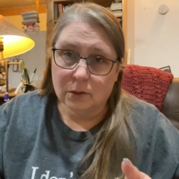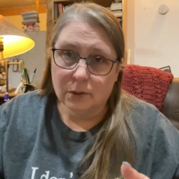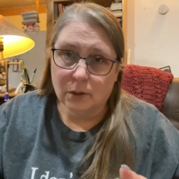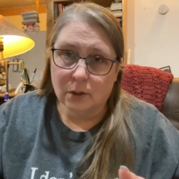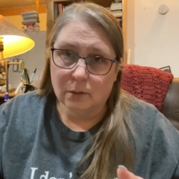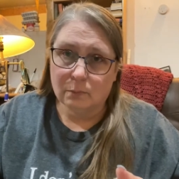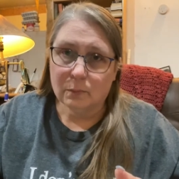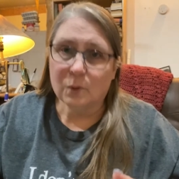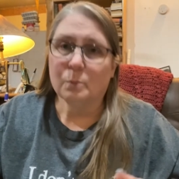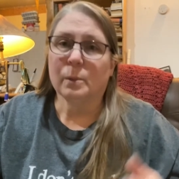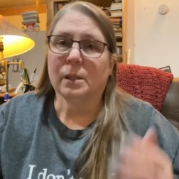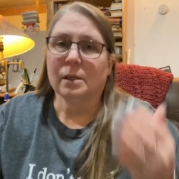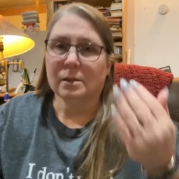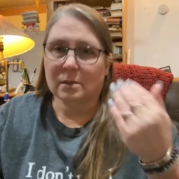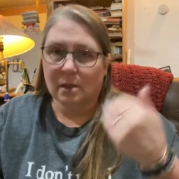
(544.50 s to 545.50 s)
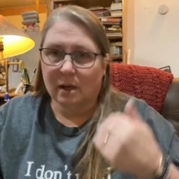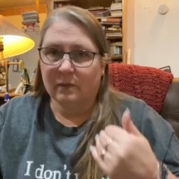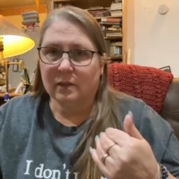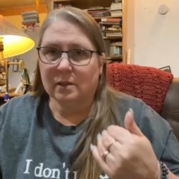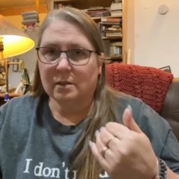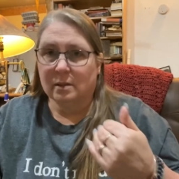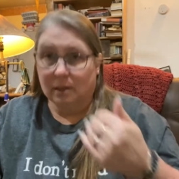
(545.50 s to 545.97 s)
terms because
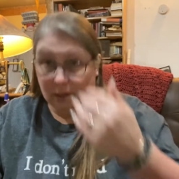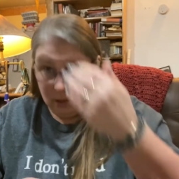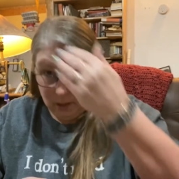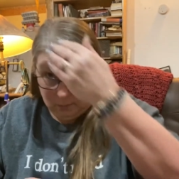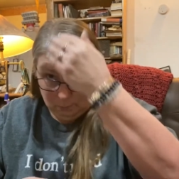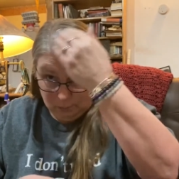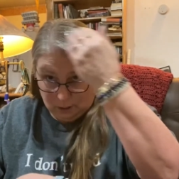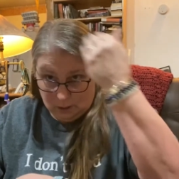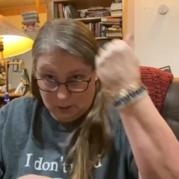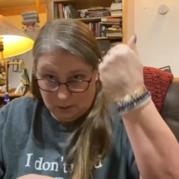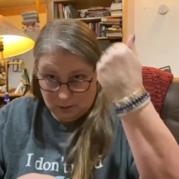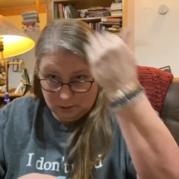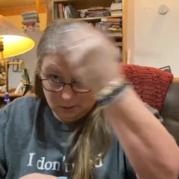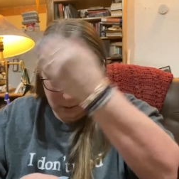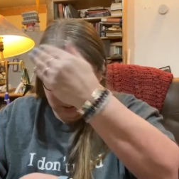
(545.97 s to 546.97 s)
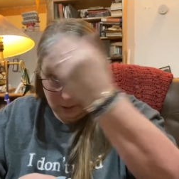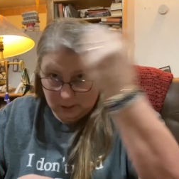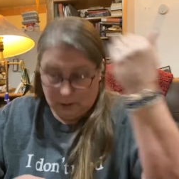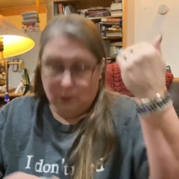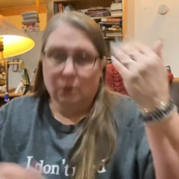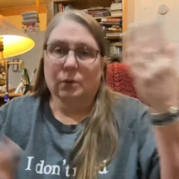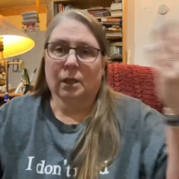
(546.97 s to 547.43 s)
obviously I'm blonde. I
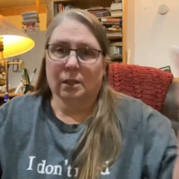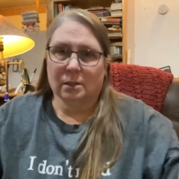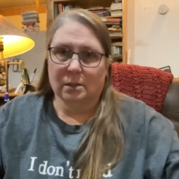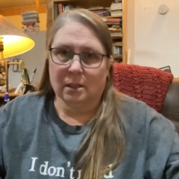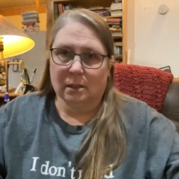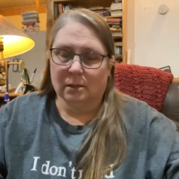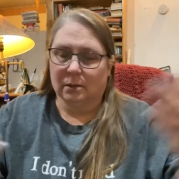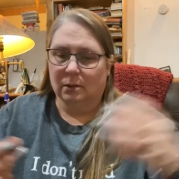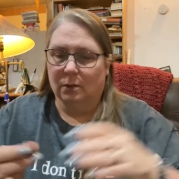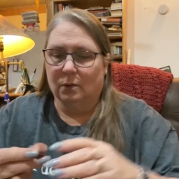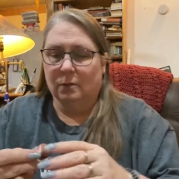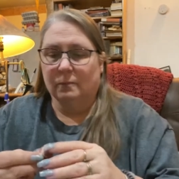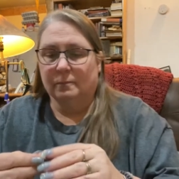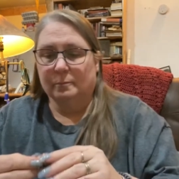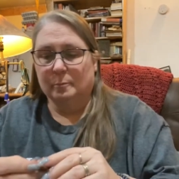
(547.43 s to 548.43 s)
don't get technical.